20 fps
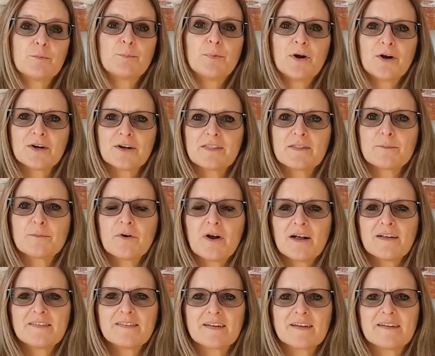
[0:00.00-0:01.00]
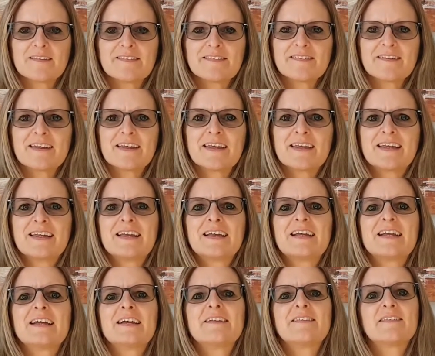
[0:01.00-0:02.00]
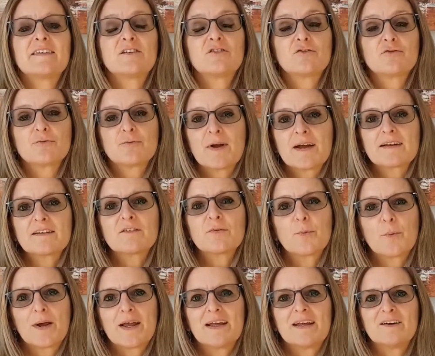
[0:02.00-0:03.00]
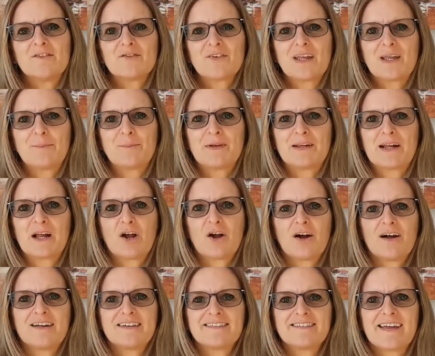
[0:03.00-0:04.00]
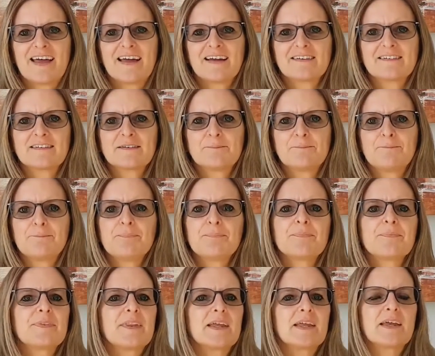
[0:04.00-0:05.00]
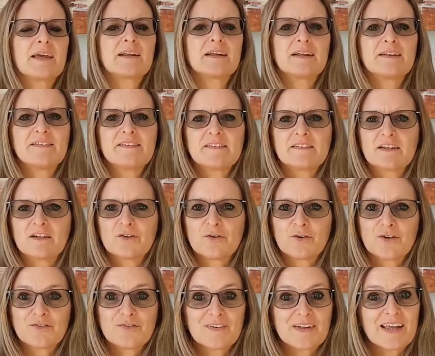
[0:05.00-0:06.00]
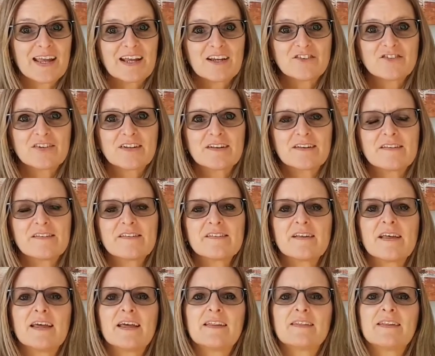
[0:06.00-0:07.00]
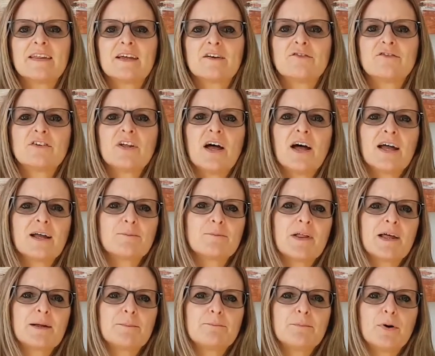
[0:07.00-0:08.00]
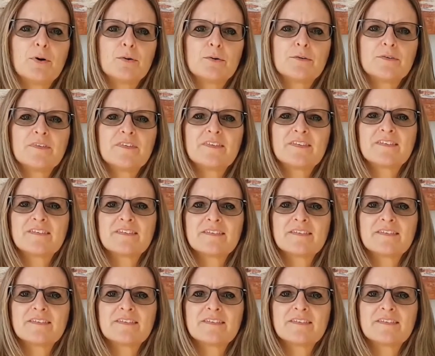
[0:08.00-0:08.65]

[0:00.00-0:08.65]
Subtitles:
part of the process. It's a direct way of keeping in contact. They get instant notifications, they have timeline posts,